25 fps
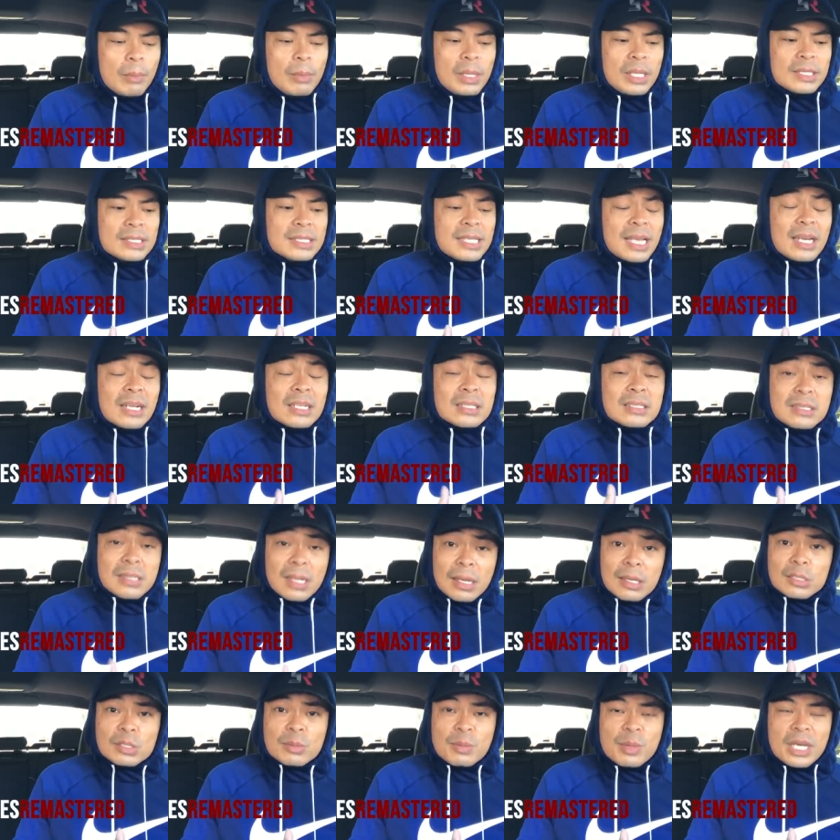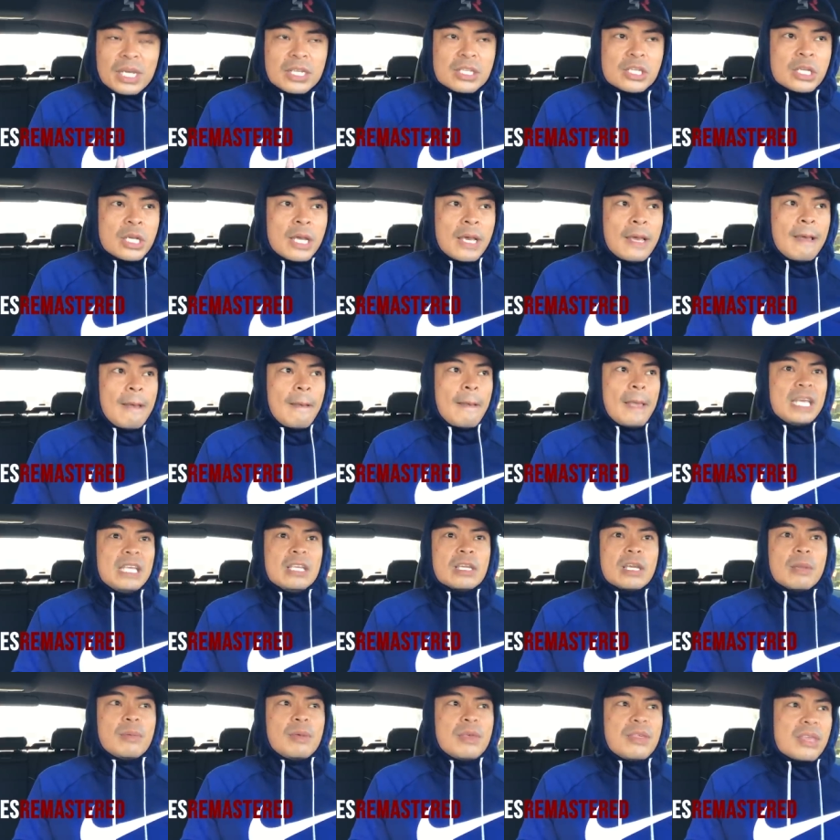be inside your sales pitch, and you're
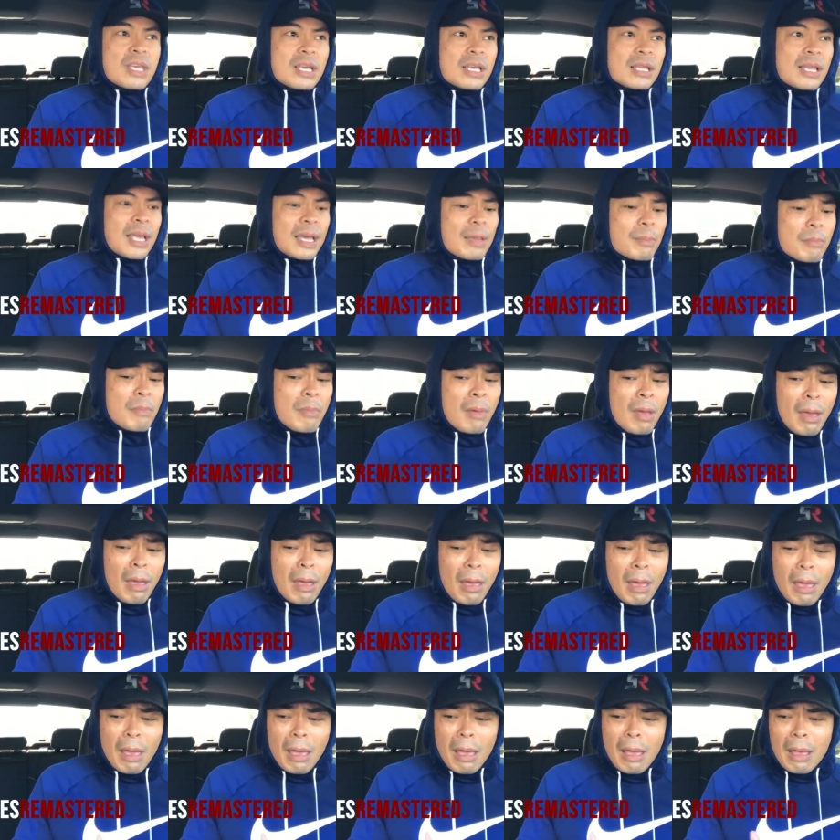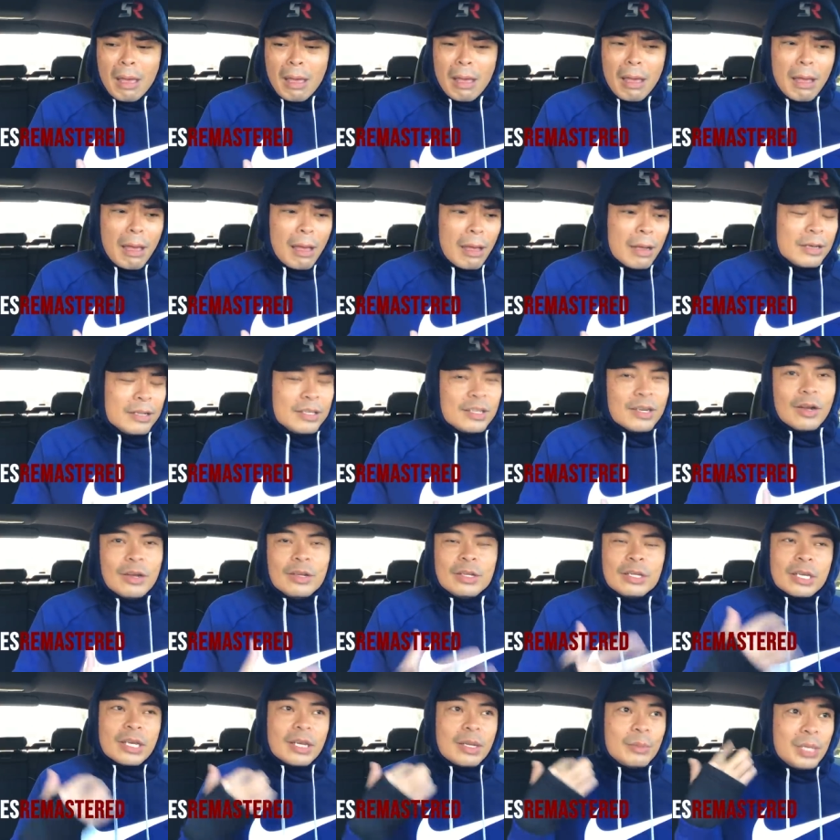gonna be thinking like, man, you know,
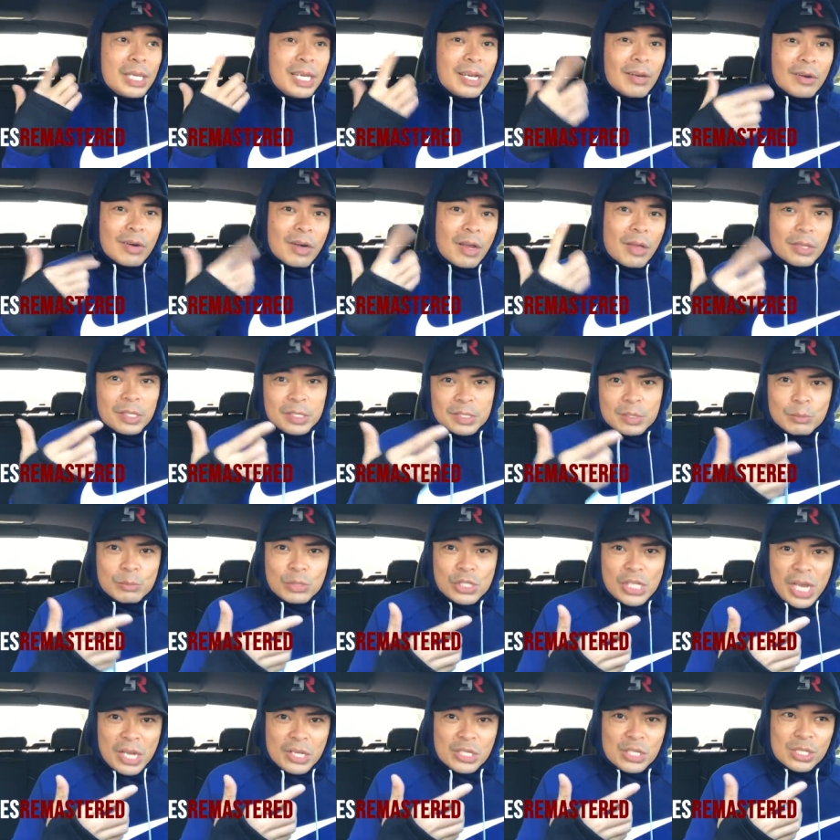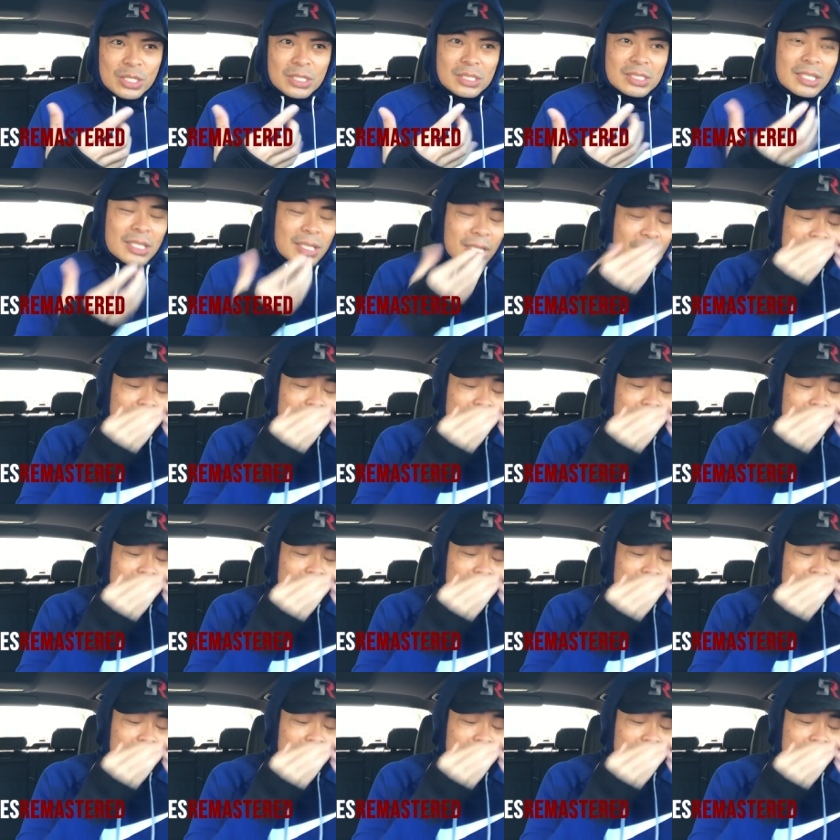you're gonna be hearing all these objections, and